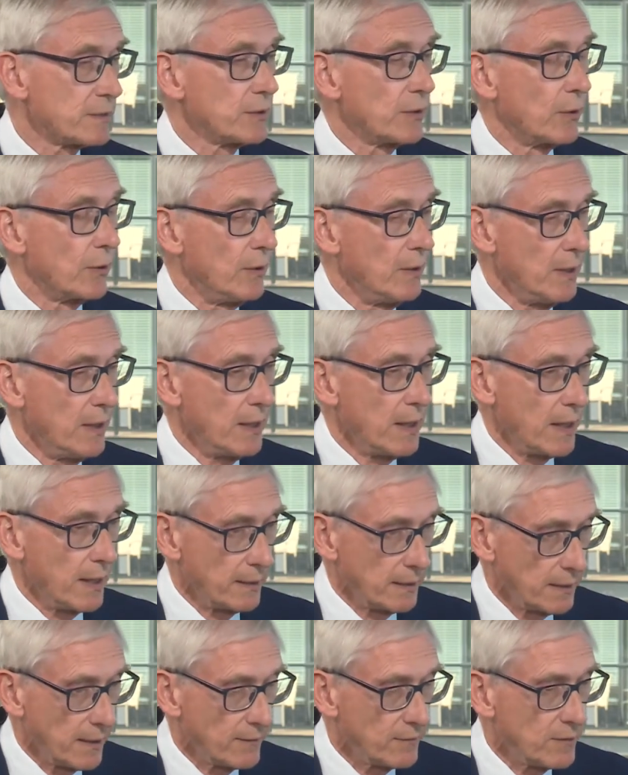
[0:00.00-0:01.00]
And so
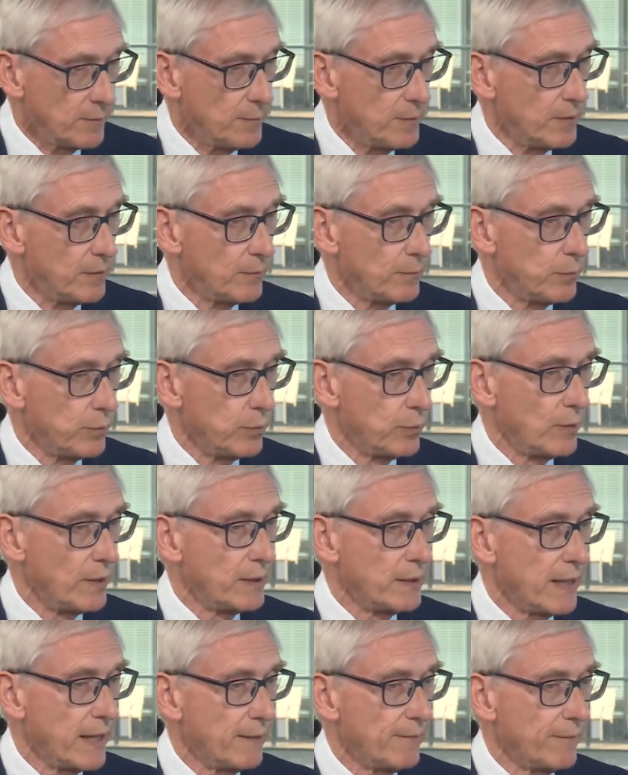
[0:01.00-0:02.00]
love to
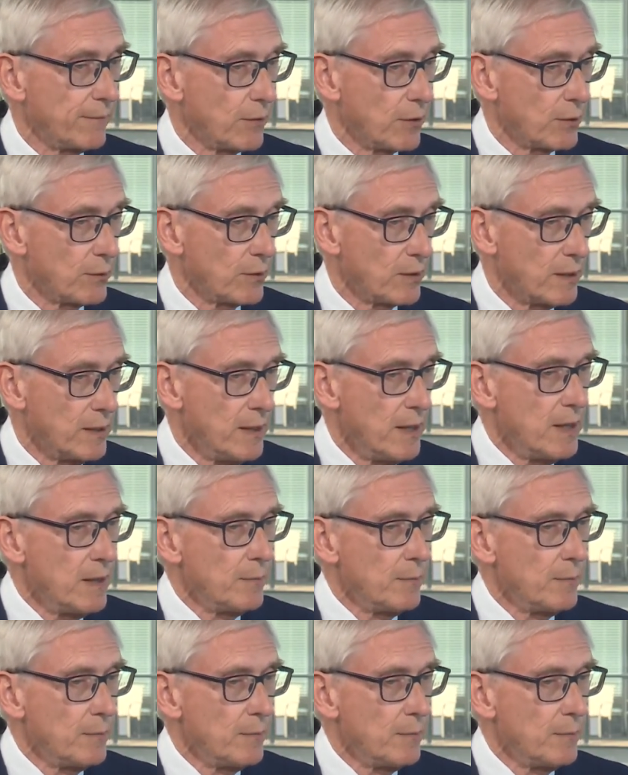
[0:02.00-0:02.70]
bring that forward.